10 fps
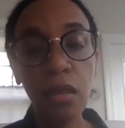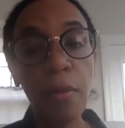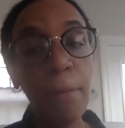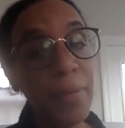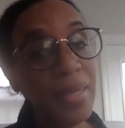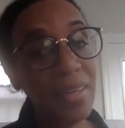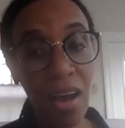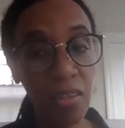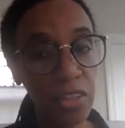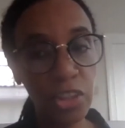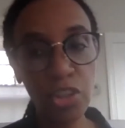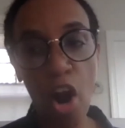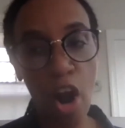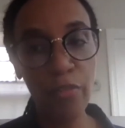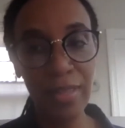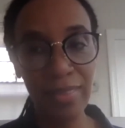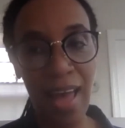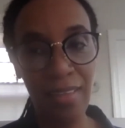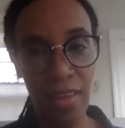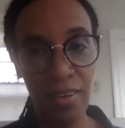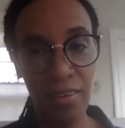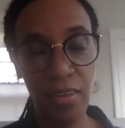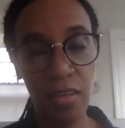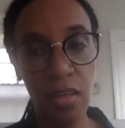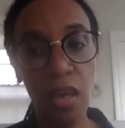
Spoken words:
Many others aren't that lucky.